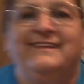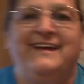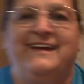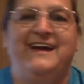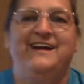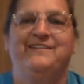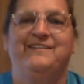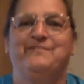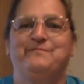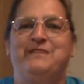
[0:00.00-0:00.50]

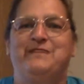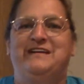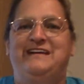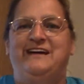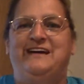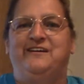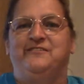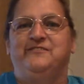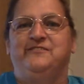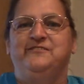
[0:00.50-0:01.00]
Hey everybody,
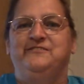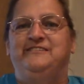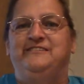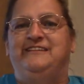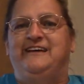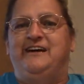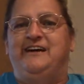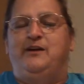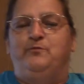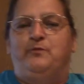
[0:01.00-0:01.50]
how are you
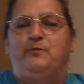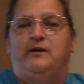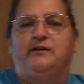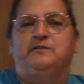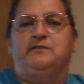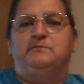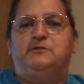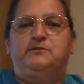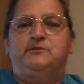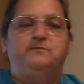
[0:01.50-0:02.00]
today?
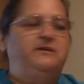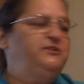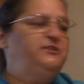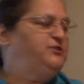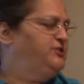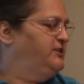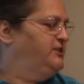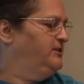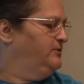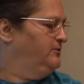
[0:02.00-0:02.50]
Welcome to my
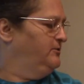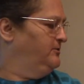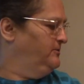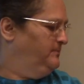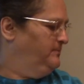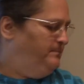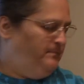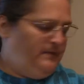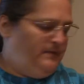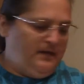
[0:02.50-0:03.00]

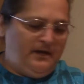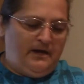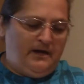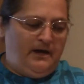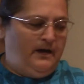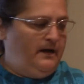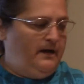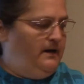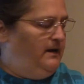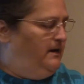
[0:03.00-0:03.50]
channel.
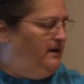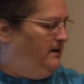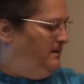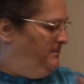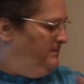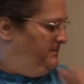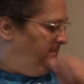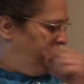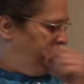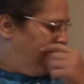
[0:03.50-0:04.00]

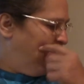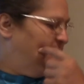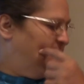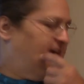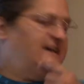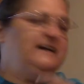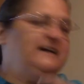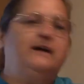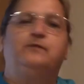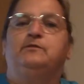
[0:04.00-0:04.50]
Um,
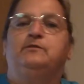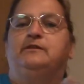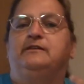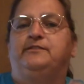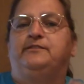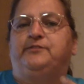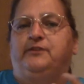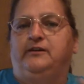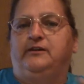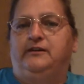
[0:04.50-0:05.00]
today I
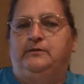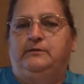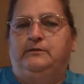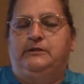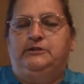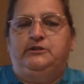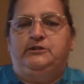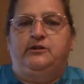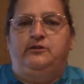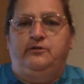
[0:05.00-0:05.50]
would, thought I
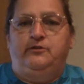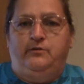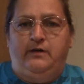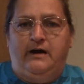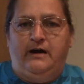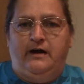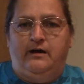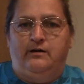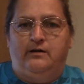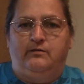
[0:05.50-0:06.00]
would show you
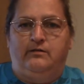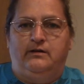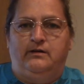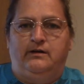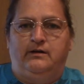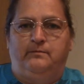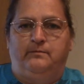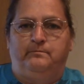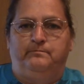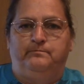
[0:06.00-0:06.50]
how
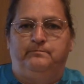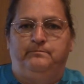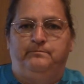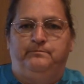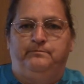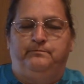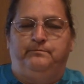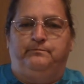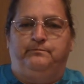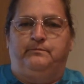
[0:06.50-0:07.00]
um,
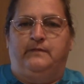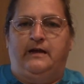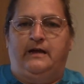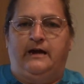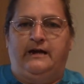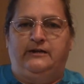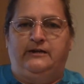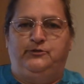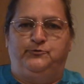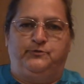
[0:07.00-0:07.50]

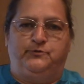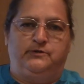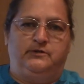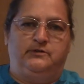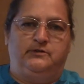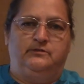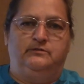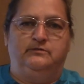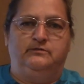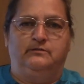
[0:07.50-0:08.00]
I
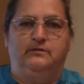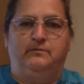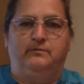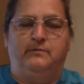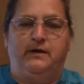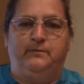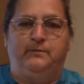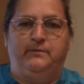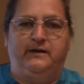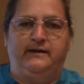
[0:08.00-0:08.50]
drill
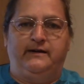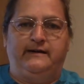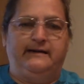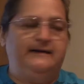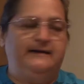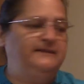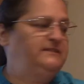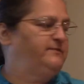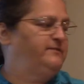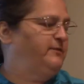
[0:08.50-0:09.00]
my
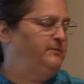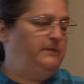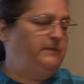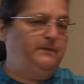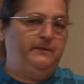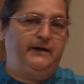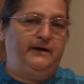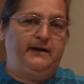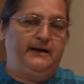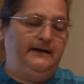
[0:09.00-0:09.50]
buckeyes for my
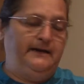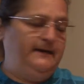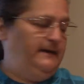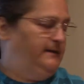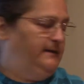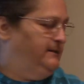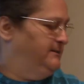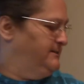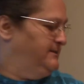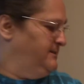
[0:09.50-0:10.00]
buckeye
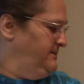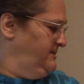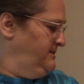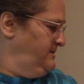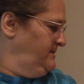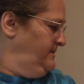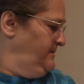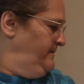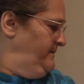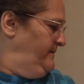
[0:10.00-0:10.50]

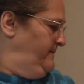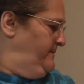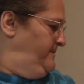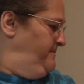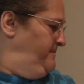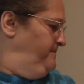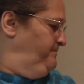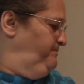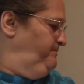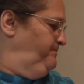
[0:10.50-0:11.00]
necklaces
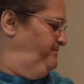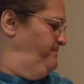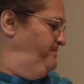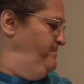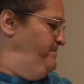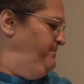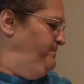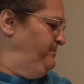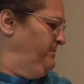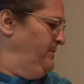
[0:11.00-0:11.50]

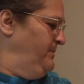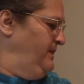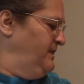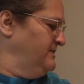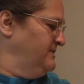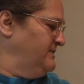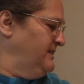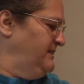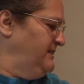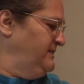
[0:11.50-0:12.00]

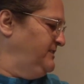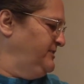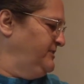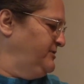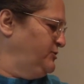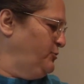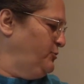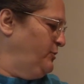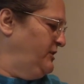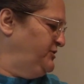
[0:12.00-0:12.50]
because I get
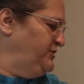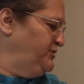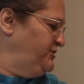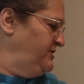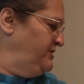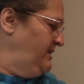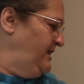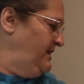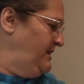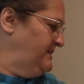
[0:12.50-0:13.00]
this
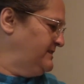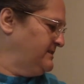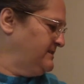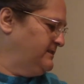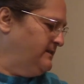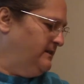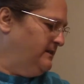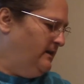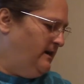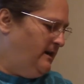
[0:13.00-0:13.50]
question
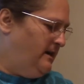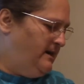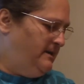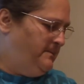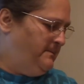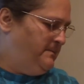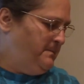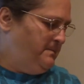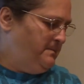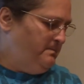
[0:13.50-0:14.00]
asked a lot.